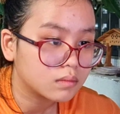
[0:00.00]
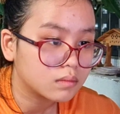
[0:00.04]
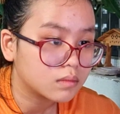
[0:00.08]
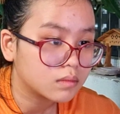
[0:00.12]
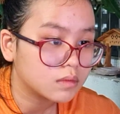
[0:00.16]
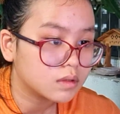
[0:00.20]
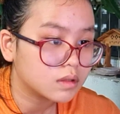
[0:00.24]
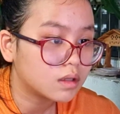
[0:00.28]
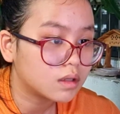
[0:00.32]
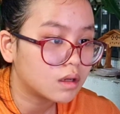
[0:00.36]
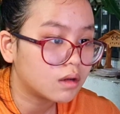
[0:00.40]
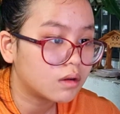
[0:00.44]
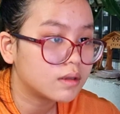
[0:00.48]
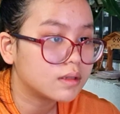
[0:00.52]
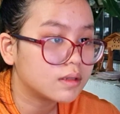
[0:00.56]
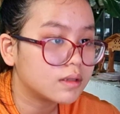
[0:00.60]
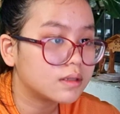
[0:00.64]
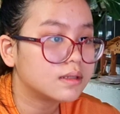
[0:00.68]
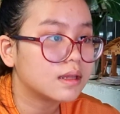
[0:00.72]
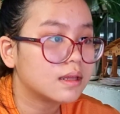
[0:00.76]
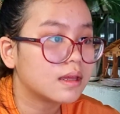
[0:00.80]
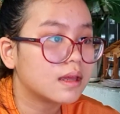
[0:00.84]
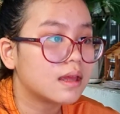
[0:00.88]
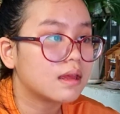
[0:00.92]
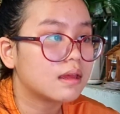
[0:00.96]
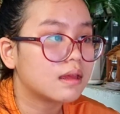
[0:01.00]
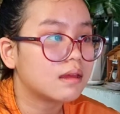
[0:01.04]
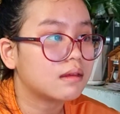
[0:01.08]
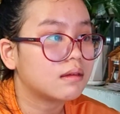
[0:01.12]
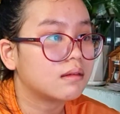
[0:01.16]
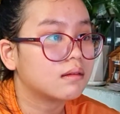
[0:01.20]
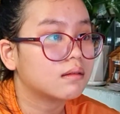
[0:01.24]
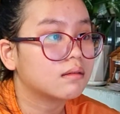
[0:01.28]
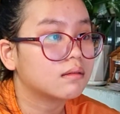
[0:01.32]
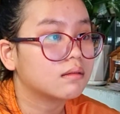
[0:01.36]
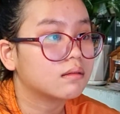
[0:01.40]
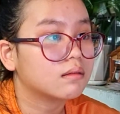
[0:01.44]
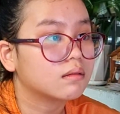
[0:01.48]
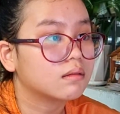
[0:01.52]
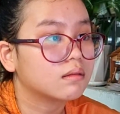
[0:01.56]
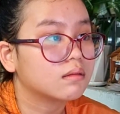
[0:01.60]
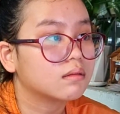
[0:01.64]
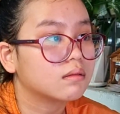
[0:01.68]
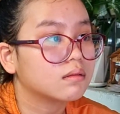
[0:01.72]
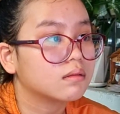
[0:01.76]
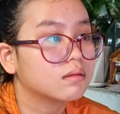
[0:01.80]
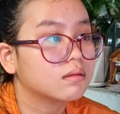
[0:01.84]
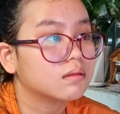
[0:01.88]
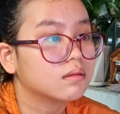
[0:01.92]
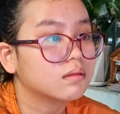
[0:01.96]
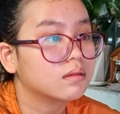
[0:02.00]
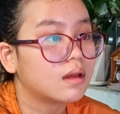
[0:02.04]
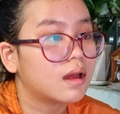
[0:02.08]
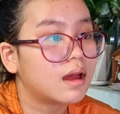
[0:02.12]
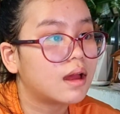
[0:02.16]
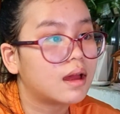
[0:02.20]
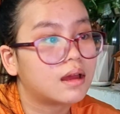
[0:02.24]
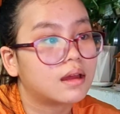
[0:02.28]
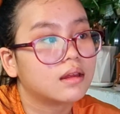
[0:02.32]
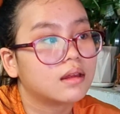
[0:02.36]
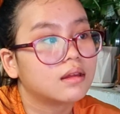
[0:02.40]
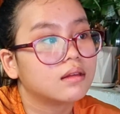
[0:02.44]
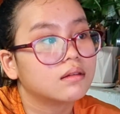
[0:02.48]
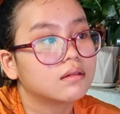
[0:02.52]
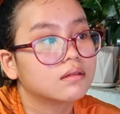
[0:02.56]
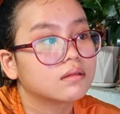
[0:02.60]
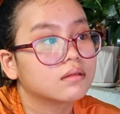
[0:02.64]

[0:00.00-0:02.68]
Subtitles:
So it's E. I.